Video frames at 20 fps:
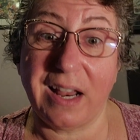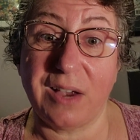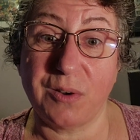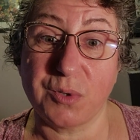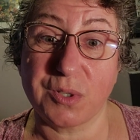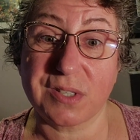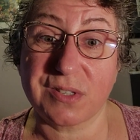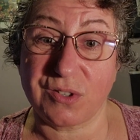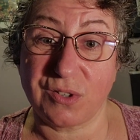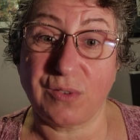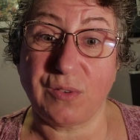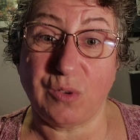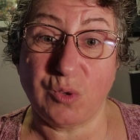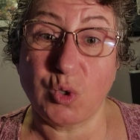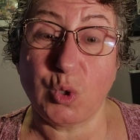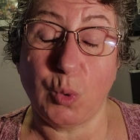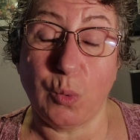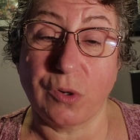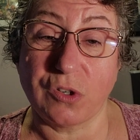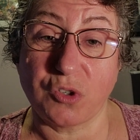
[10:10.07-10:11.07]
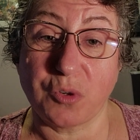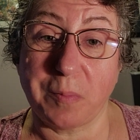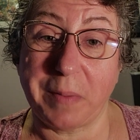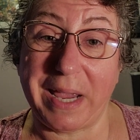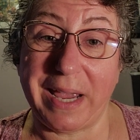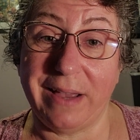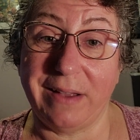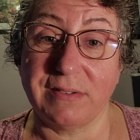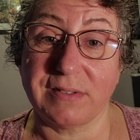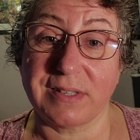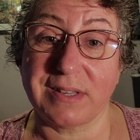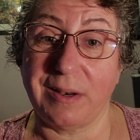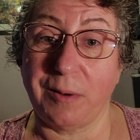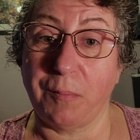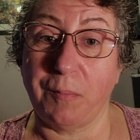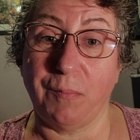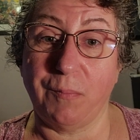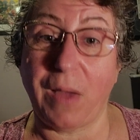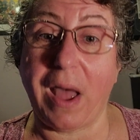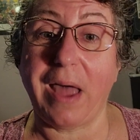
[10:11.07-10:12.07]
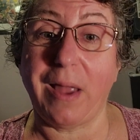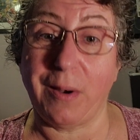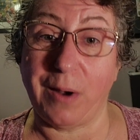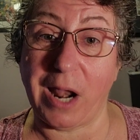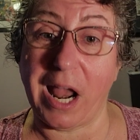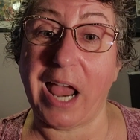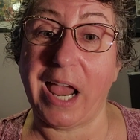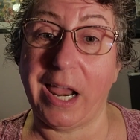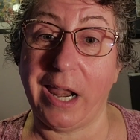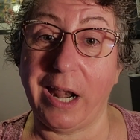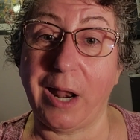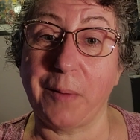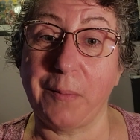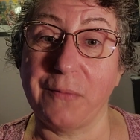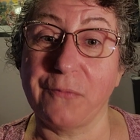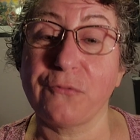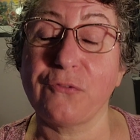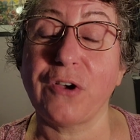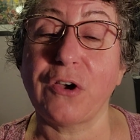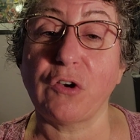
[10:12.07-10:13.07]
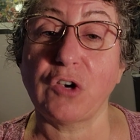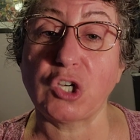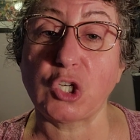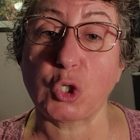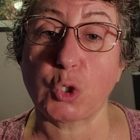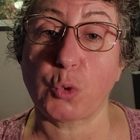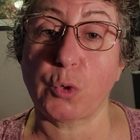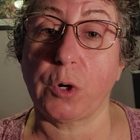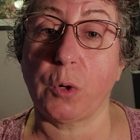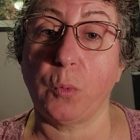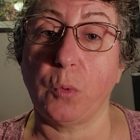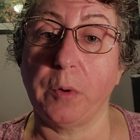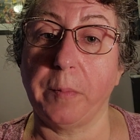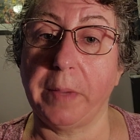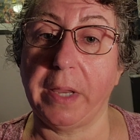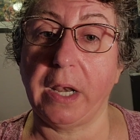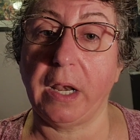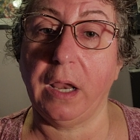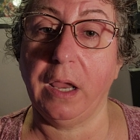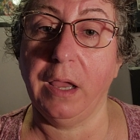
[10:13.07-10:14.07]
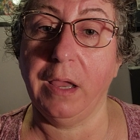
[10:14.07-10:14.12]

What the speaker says: I was 200 pounds, and I'm a very short woman.